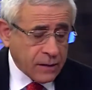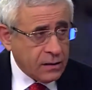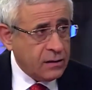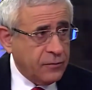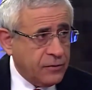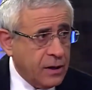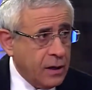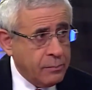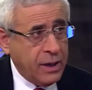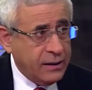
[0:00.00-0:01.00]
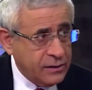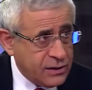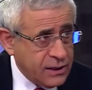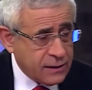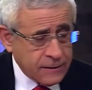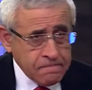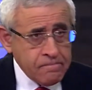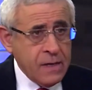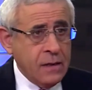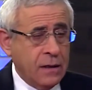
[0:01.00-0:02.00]
they definitely are behind the scenes.
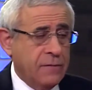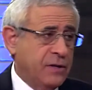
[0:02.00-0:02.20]
If